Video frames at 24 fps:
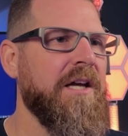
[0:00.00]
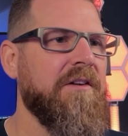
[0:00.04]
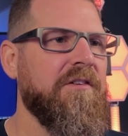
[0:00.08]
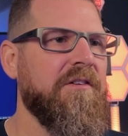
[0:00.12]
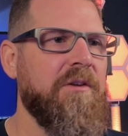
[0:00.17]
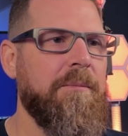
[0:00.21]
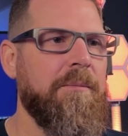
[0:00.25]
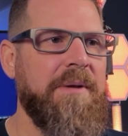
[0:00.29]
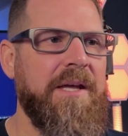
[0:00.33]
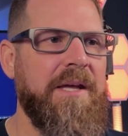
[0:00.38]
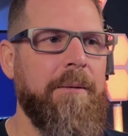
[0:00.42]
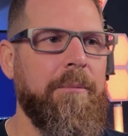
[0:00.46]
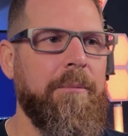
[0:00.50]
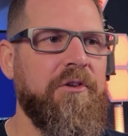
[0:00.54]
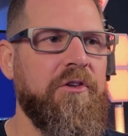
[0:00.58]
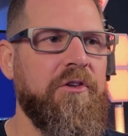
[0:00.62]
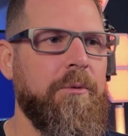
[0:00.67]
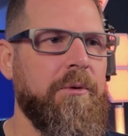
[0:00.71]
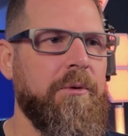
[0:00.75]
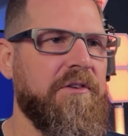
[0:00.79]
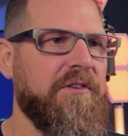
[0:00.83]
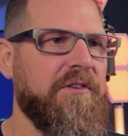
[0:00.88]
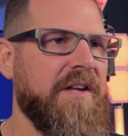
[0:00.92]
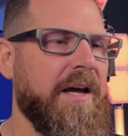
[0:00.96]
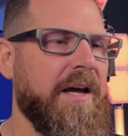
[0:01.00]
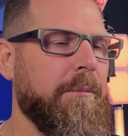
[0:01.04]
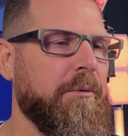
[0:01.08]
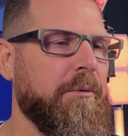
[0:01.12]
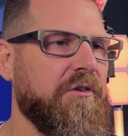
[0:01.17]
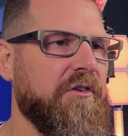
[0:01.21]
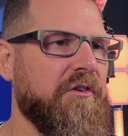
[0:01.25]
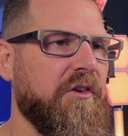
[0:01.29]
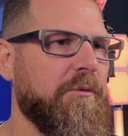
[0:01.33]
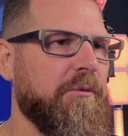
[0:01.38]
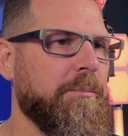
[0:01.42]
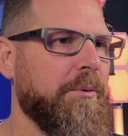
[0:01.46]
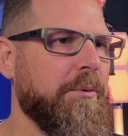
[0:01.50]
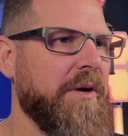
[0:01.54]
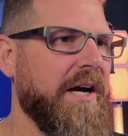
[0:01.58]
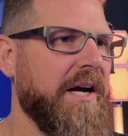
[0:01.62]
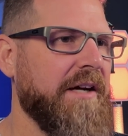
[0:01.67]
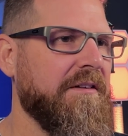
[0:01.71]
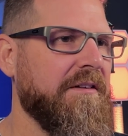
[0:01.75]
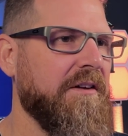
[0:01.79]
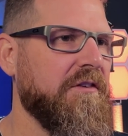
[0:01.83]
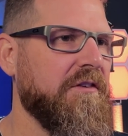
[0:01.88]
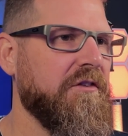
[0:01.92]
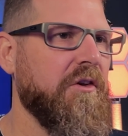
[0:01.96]
to be able to establish this
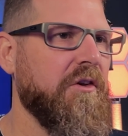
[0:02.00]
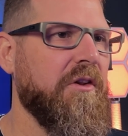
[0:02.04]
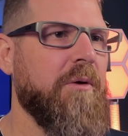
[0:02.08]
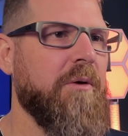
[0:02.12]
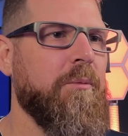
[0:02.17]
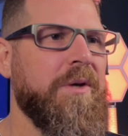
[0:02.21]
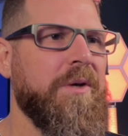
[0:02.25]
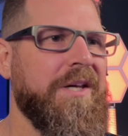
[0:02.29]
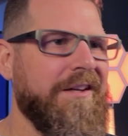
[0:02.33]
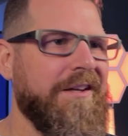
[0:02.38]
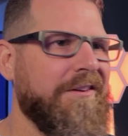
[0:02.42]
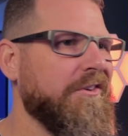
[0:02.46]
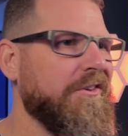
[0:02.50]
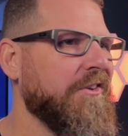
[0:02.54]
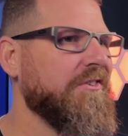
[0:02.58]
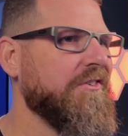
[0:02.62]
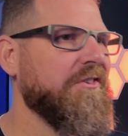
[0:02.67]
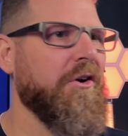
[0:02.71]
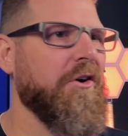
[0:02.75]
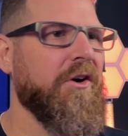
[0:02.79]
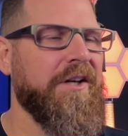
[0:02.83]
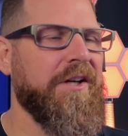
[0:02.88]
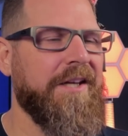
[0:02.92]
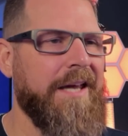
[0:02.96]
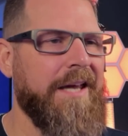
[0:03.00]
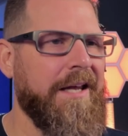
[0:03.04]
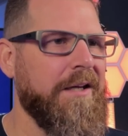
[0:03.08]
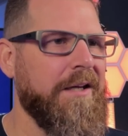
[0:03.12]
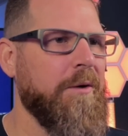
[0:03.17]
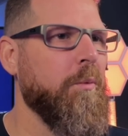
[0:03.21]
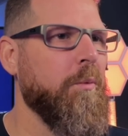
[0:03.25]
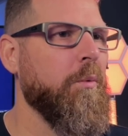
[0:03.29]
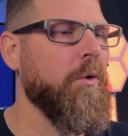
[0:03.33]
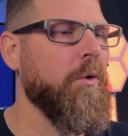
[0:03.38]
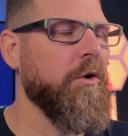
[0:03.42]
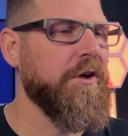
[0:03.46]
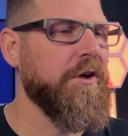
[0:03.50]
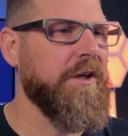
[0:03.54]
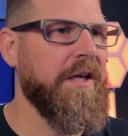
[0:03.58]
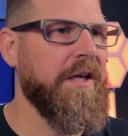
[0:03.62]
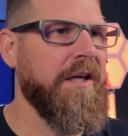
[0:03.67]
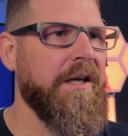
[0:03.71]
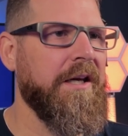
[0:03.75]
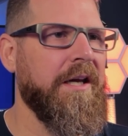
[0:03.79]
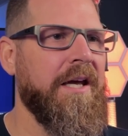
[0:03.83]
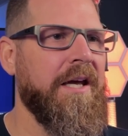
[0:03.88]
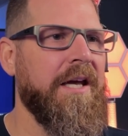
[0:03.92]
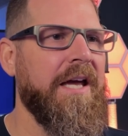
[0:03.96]
practice so that we can just start getting working